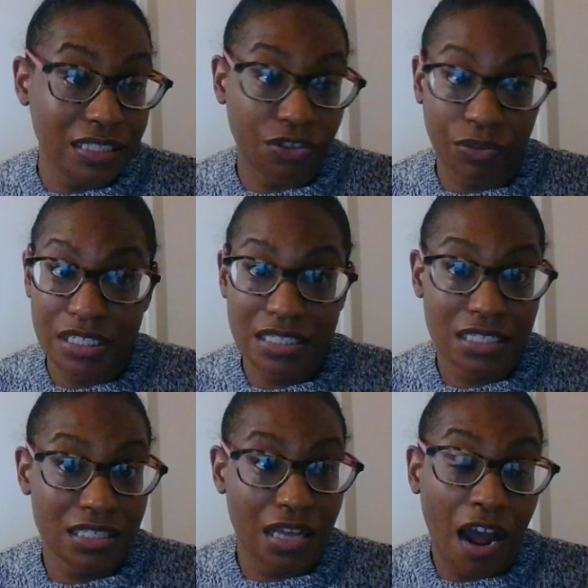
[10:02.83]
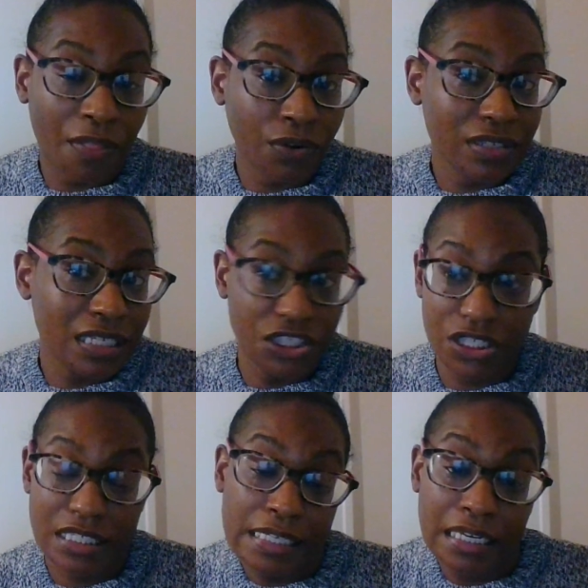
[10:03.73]
decrease this other than
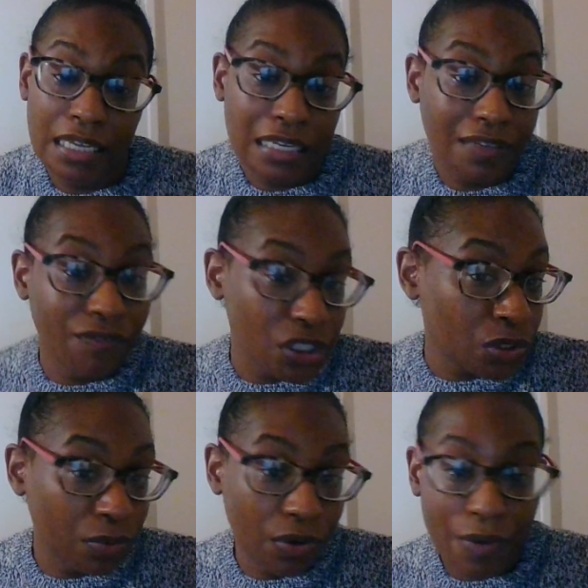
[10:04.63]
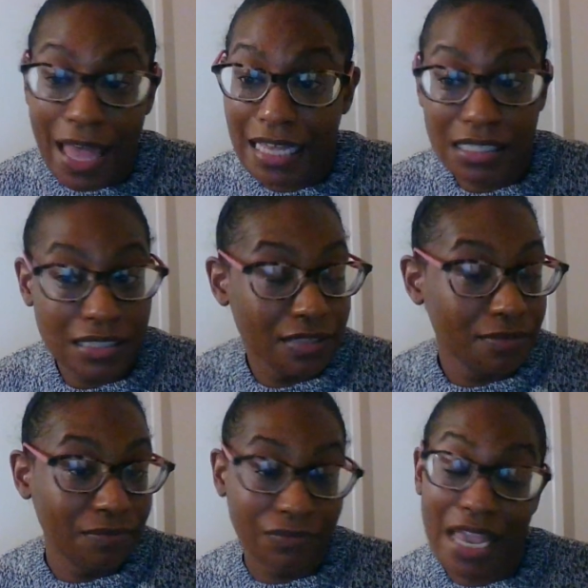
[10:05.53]
just seeing an individual as
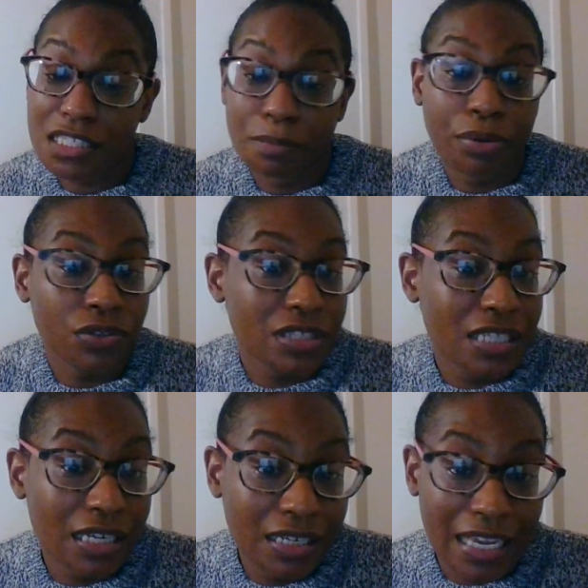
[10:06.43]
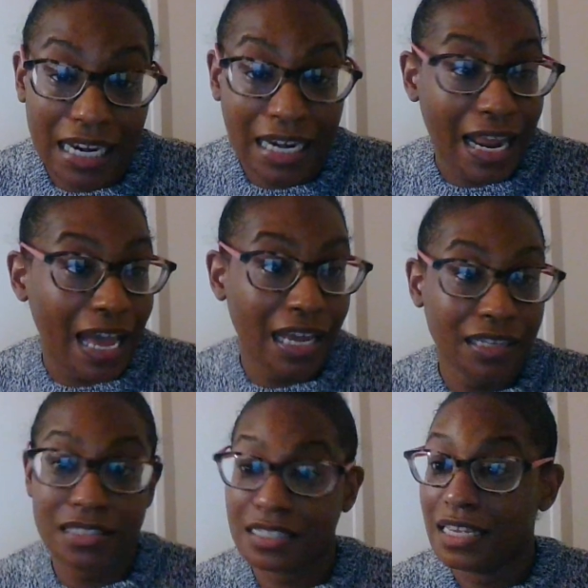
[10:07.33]
a person and not
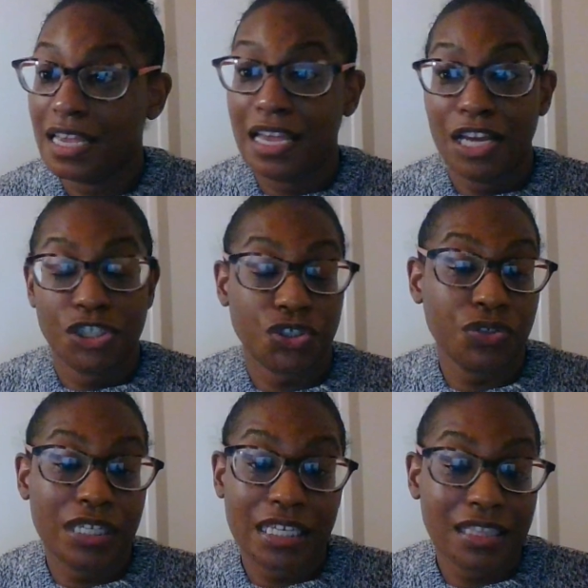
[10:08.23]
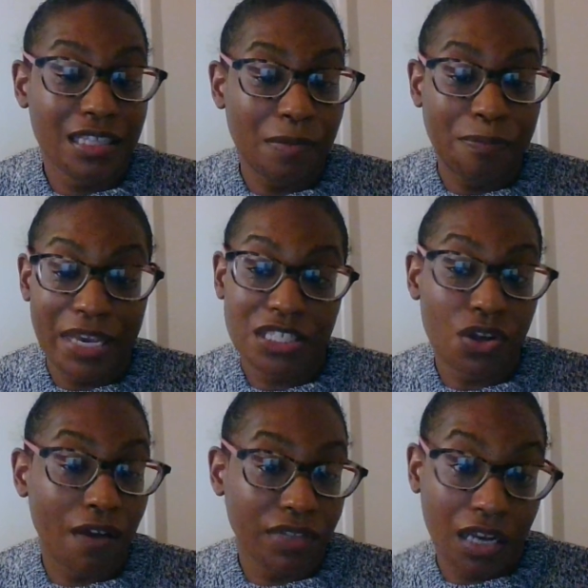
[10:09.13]
treating them based
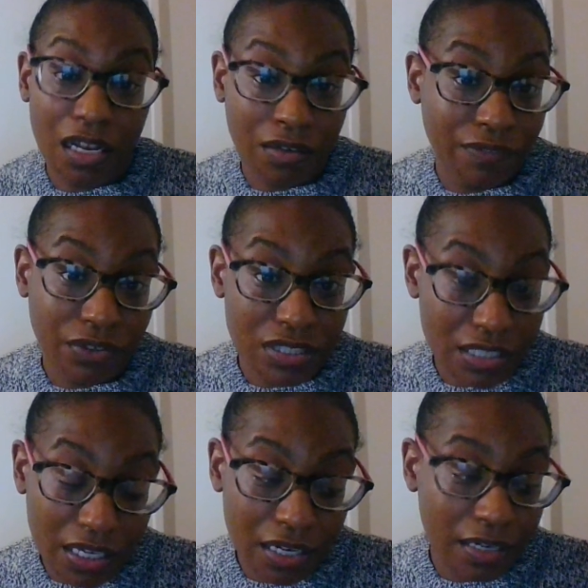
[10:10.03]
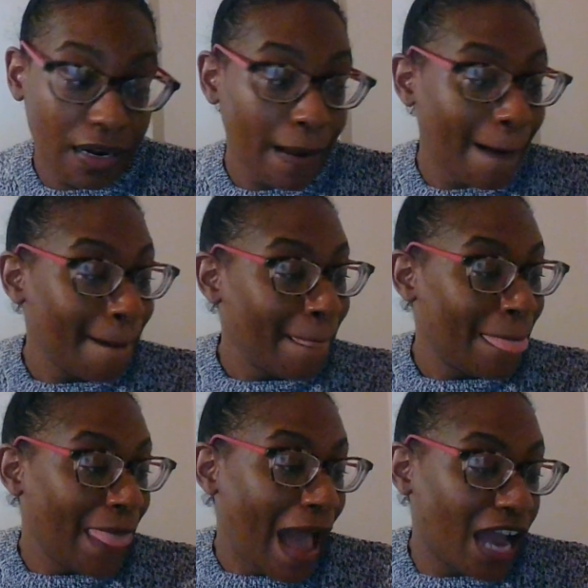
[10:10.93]
off the color of their skin.
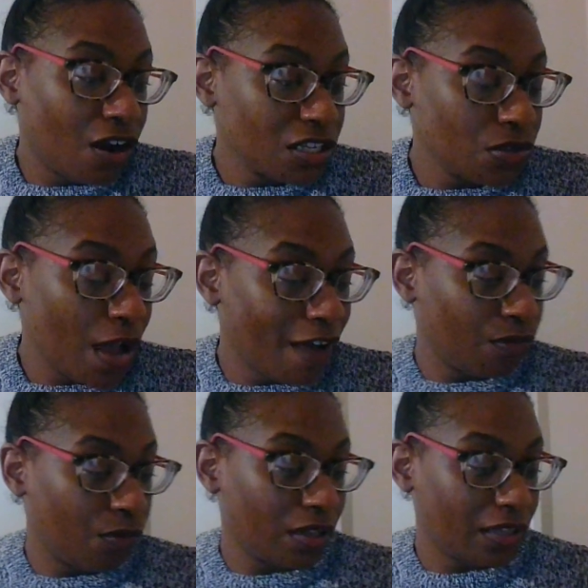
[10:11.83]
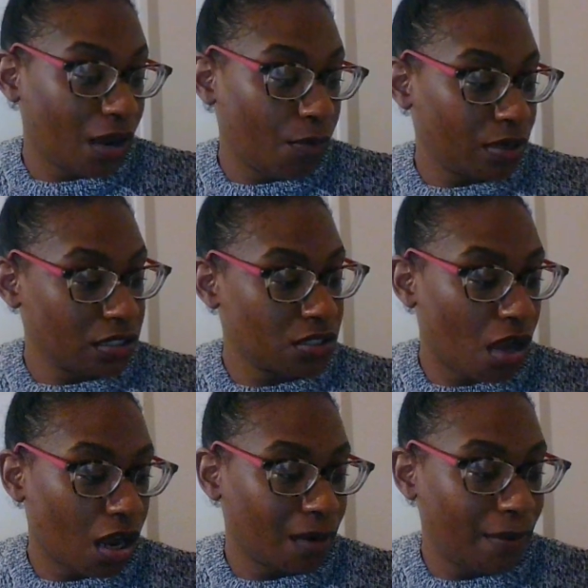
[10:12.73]
I also have one that I wanted to
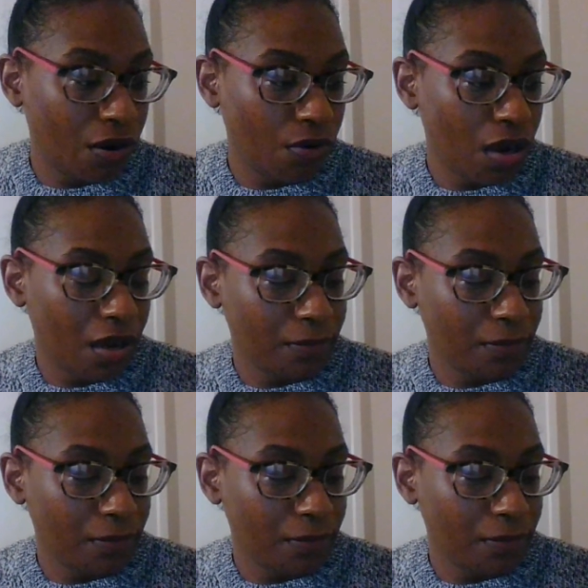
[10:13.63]
talk about.